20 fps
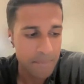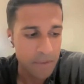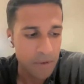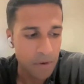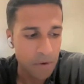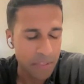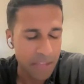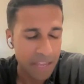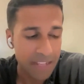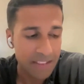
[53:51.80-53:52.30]

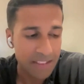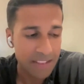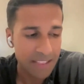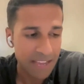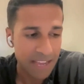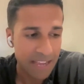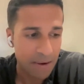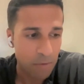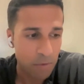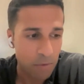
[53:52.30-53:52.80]
you know,
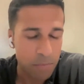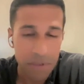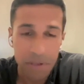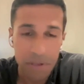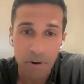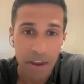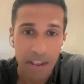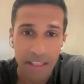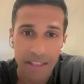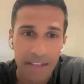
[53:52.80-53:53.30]
that would
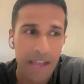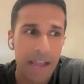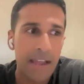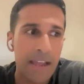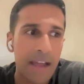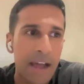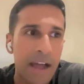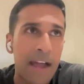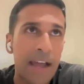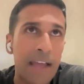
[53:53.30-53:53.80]
be great.
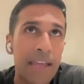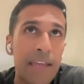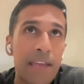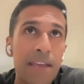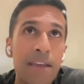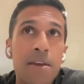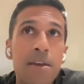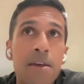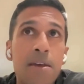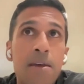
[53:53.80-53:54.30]

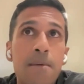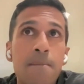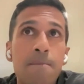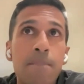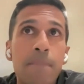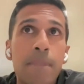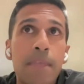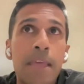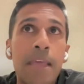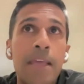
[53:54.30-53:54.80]
Like
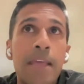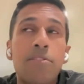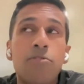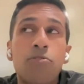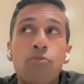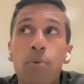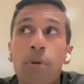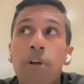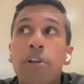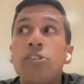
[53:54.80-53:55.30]

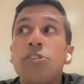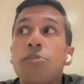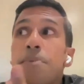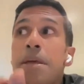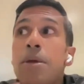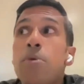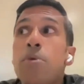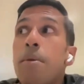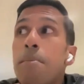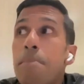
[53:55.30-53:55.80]
it thrills
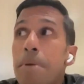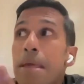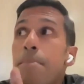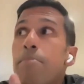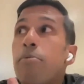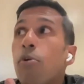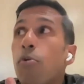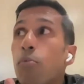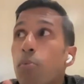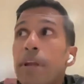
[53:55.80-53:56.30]
me when
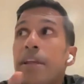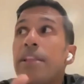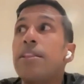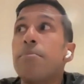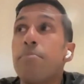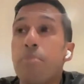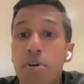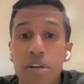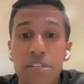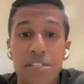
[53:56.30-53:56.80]
people read
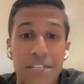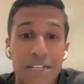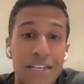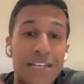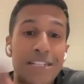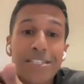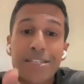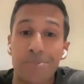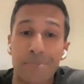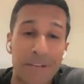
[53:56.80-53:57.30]
the books and
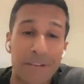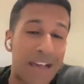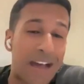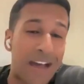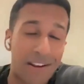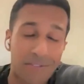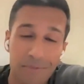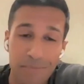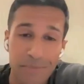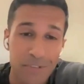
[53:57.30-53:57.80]
get something
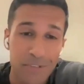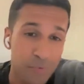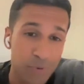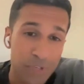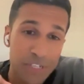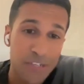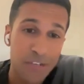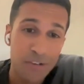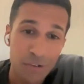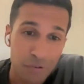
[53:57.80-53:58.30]
out of them. It's the
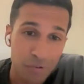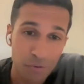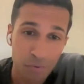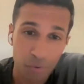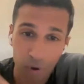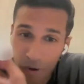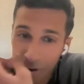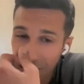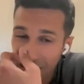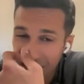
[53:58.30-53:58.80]
reason you do the
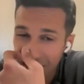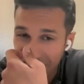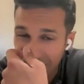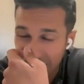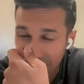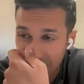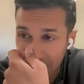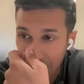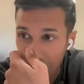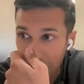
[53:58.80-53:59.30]
work.
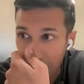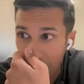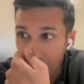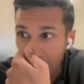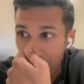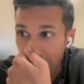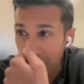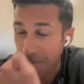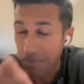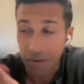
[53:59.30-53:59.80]
And
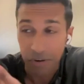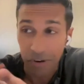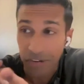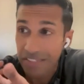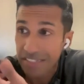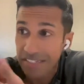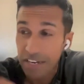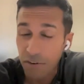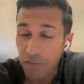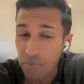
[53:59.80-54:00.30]
so it'd be
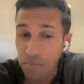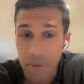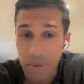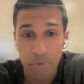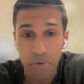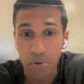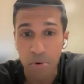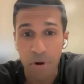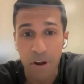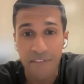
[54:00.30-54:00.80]
great to hear from
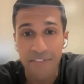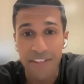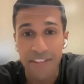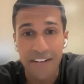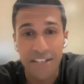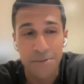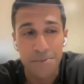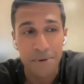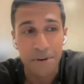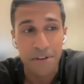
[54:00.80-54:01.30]
people who are having
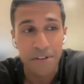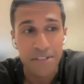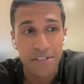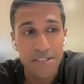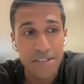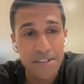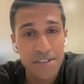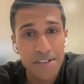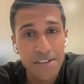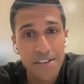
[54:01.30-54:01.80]
that
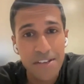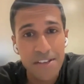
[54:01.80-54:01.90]
experience.